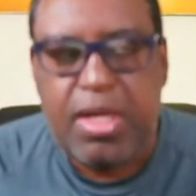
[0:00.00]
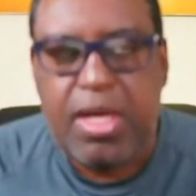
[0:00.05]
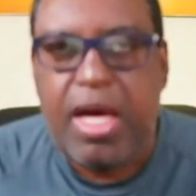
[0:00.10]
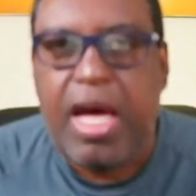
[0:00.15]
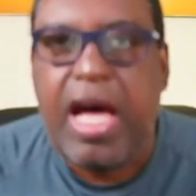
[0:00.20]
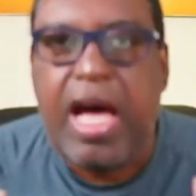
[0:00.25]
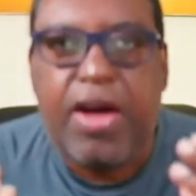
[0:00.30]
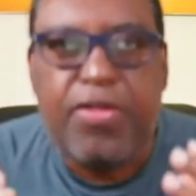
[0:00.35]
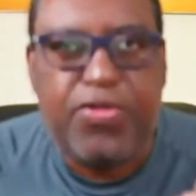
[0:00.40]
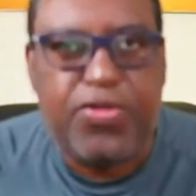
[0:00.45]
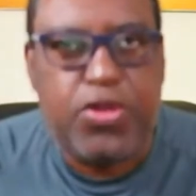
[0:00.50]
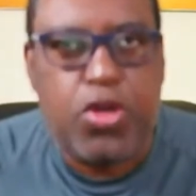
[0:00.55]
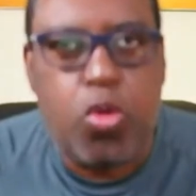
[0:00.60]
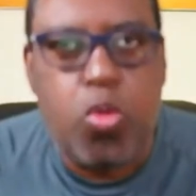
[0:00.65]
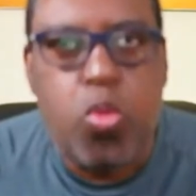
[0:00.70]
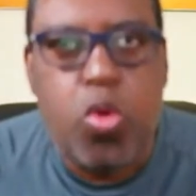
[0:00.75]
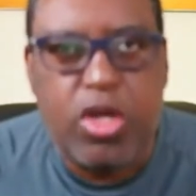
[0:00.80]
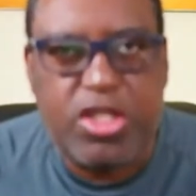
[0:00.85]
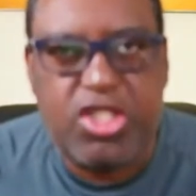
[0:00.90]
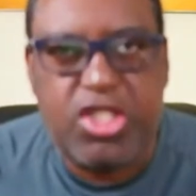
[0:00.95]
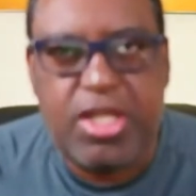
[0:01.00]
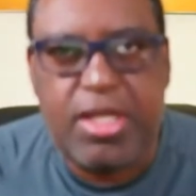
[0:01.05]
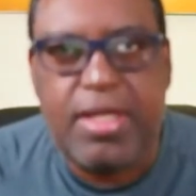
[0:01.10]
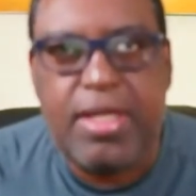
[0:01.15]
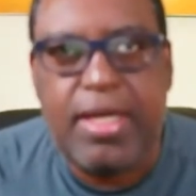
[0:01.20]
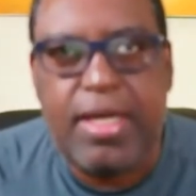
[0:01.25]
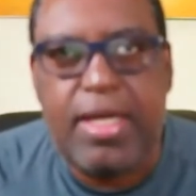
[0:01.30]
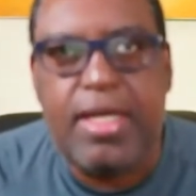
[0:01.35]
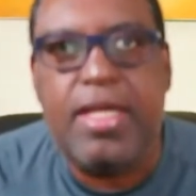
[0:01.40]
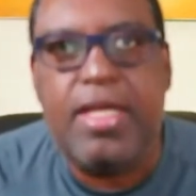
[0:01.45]
After watching
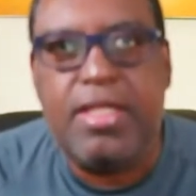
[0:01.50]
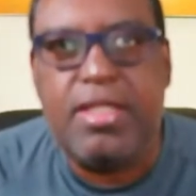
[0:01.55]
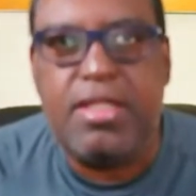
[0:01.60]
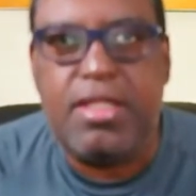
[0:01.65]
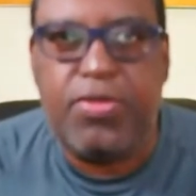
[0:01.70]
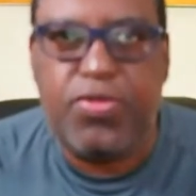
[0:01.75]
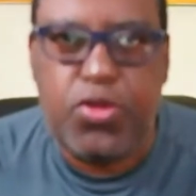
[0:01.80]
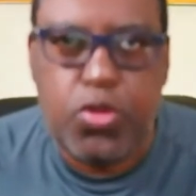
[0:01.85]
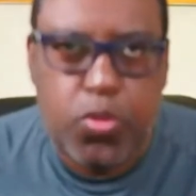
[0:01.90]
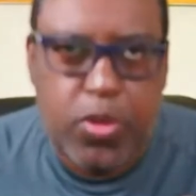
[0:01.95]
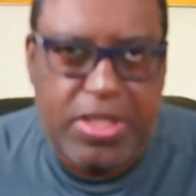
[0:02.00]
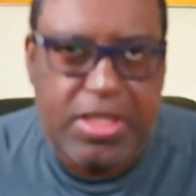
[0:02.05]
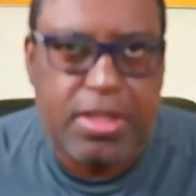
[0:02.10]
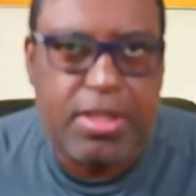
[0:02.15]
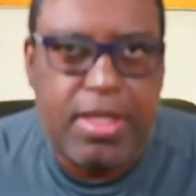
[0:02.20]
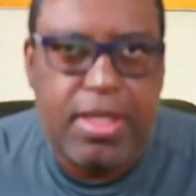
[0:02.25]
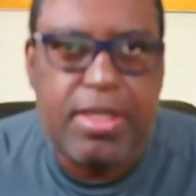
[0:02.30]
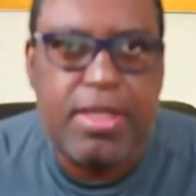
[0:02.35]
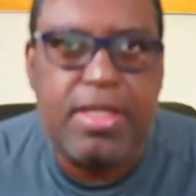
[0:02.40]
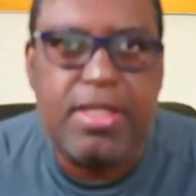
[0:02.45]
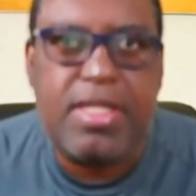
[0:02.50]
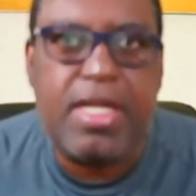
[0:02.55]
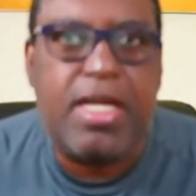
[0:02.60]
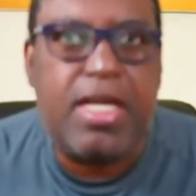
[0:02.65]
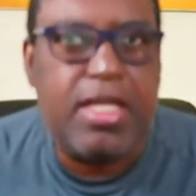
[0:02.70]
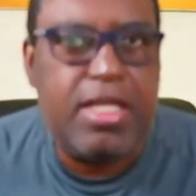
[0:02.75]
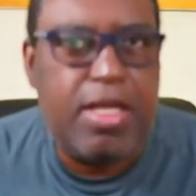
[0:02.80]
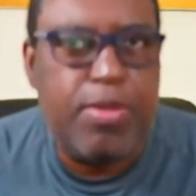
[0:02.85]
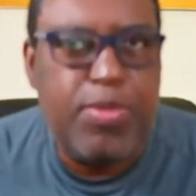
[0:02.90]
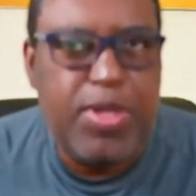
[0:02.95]
the innings of the West Indies
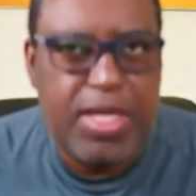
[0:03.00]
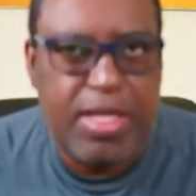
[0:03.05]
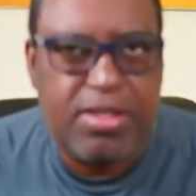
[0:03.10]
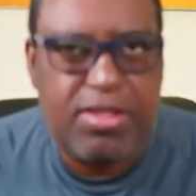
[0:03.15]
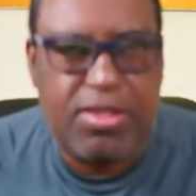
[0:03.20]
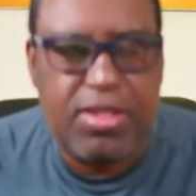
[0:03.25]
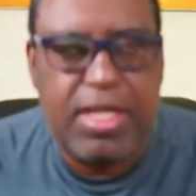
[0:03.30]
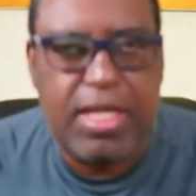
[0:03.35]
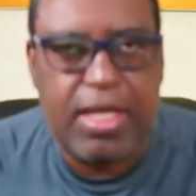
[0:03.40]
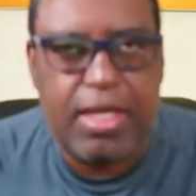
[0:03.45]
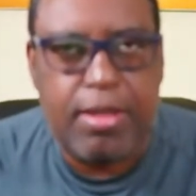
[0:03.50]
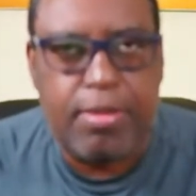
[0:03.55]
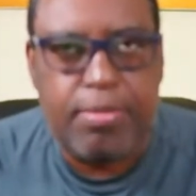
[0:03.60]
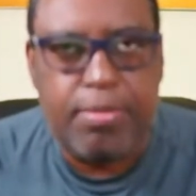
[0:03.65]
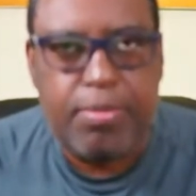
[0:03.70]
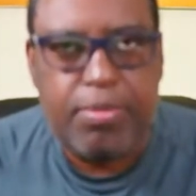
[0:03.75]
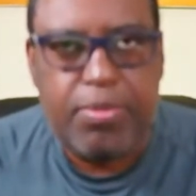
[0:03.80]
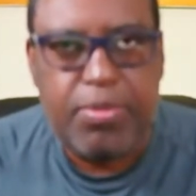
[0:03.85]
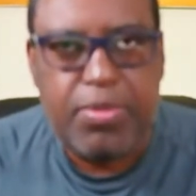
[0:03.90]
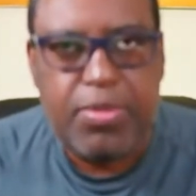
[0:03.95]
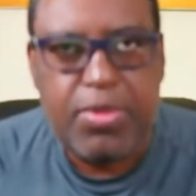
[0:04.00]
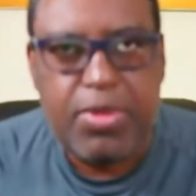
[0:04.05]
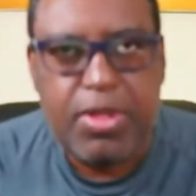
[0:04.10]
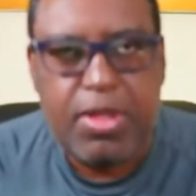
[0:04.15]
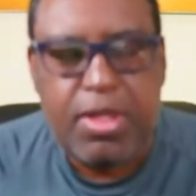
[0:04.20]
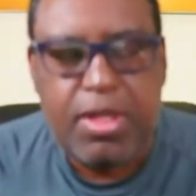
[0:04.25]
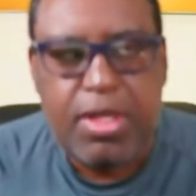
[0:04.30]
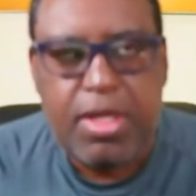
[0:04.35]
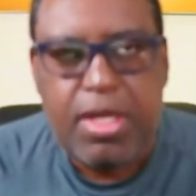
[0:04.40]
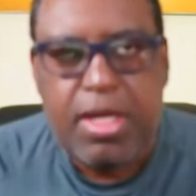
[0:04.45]
Academy yesterday
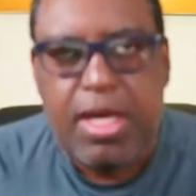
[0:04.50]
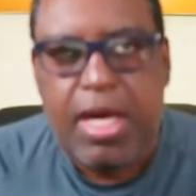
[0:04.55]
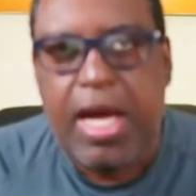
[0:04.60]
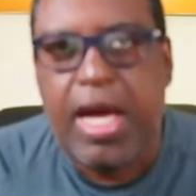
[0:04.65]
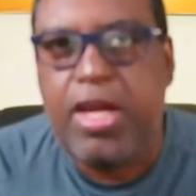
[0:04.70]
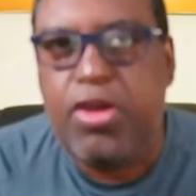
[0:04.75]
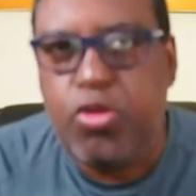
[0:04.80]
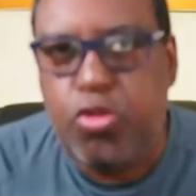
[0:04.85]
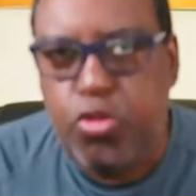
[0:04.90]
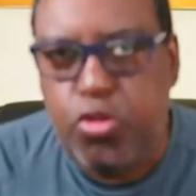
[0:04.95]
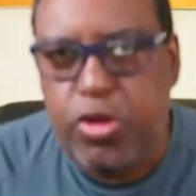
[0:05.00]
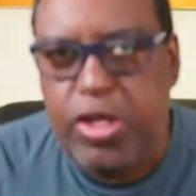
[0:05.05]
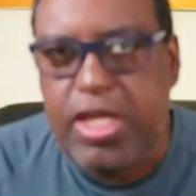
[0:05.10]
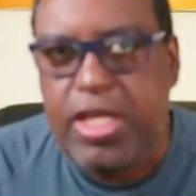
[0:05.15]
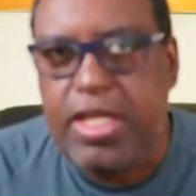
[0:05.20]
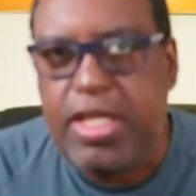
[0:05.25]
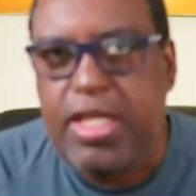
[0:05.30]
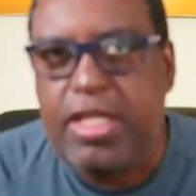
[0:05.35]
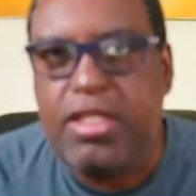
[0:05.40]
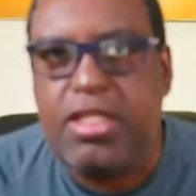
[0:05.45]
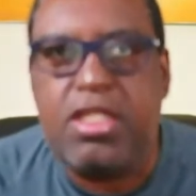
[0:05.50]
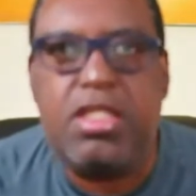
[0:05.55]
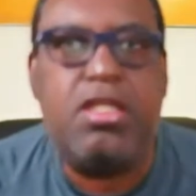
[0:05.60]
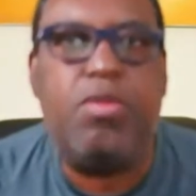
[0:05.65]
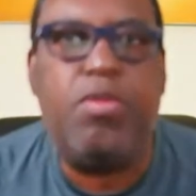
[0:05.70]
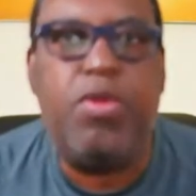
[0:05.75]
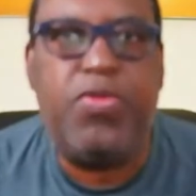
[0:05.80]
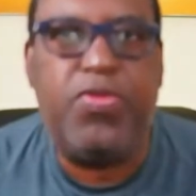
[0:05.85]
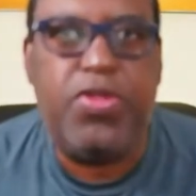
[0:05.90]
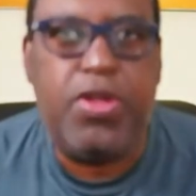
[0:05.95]
and reading
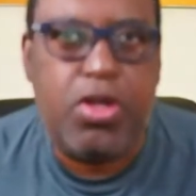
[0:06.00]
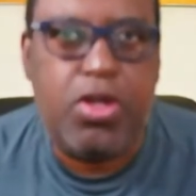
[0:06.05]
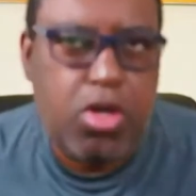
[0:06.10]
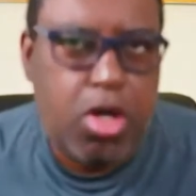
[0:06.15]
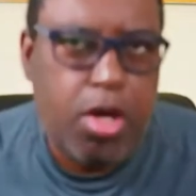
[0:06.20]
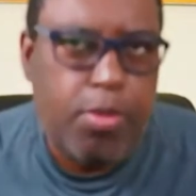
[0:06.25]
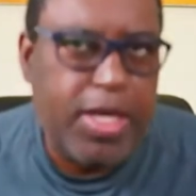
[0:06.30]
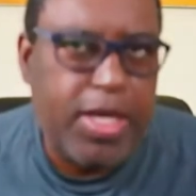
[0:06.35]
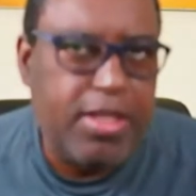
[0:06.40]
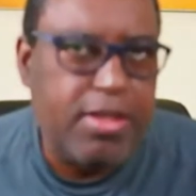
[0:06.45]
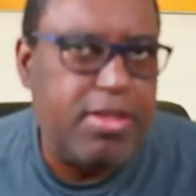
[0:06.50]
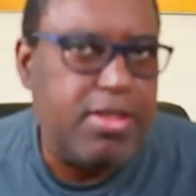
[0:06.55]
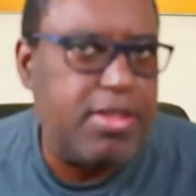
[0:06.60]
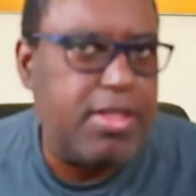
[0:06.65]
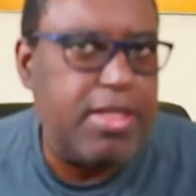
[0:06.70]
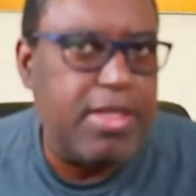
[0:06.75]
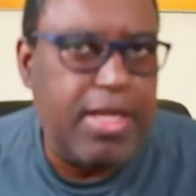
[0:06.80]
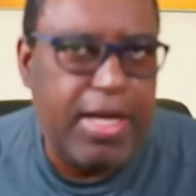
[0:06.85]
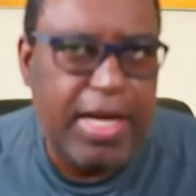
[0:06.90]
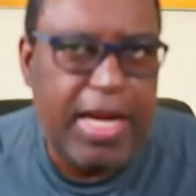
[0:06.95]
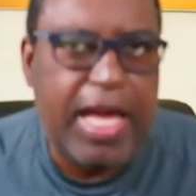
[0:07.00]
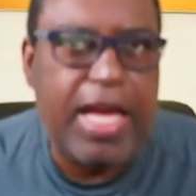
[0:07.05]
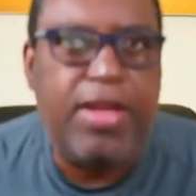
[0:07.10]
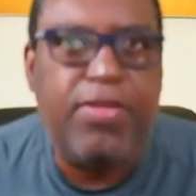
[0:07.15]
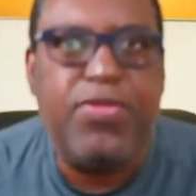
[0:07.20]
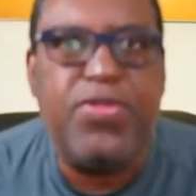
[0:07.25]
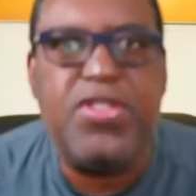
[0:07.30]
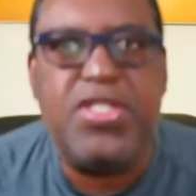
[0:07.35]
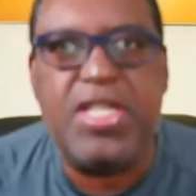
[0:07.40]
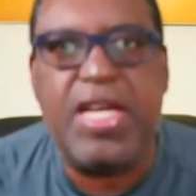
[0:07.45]
some of the comments in the
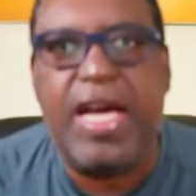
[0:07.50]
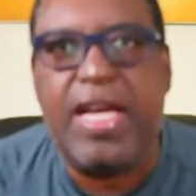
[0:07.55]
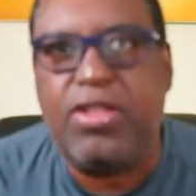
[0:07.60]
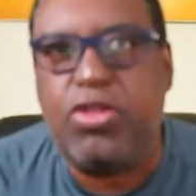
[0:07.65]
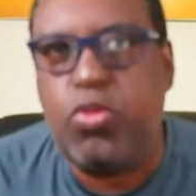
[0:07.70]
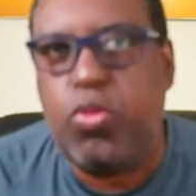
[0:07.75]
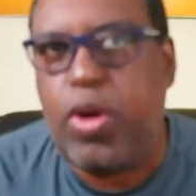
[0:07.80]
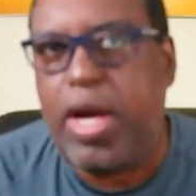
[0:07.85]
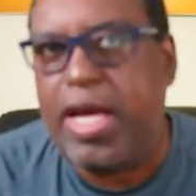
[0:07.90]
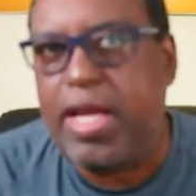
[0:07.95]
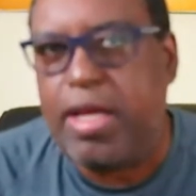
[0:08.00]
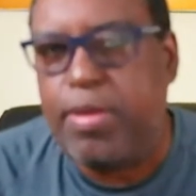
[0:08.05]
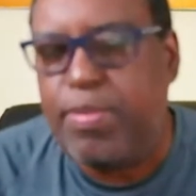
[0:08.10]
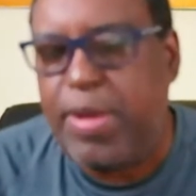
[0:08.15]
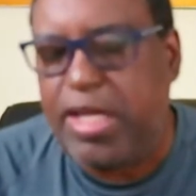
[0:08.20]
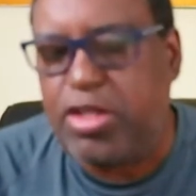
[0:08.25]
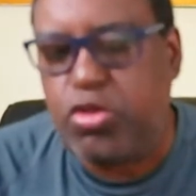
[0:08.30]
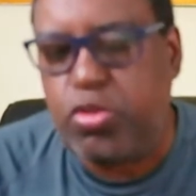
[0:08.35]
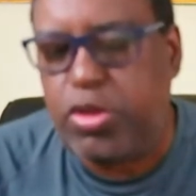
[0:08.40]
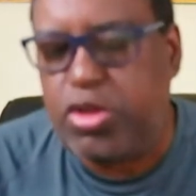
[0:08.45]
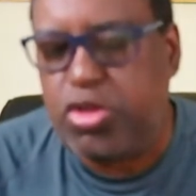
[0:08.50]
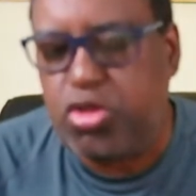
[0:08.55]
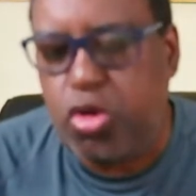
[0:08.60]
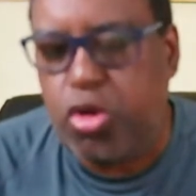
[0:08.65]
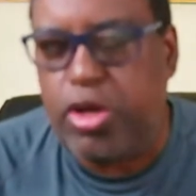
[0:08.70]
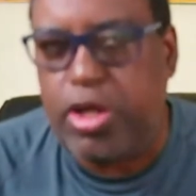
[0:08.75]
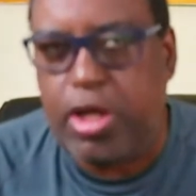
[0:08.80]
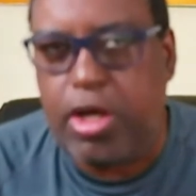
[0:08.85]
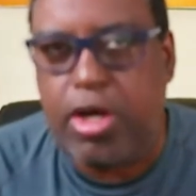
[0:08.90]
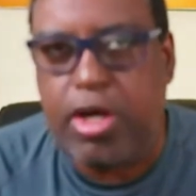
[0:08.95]
live chat while the match was
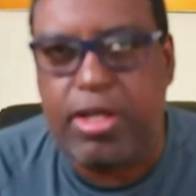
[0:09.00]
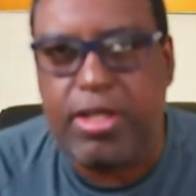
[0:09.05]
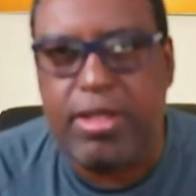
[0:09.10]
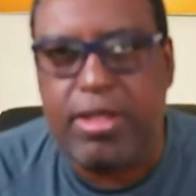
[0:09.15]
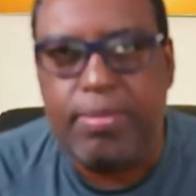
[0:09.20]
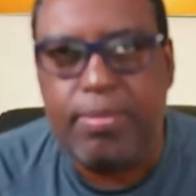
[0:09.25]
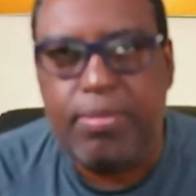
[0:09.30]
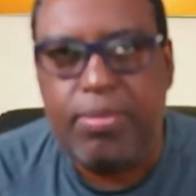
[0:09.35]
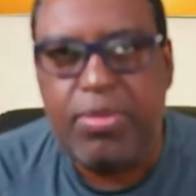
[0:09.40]
going on,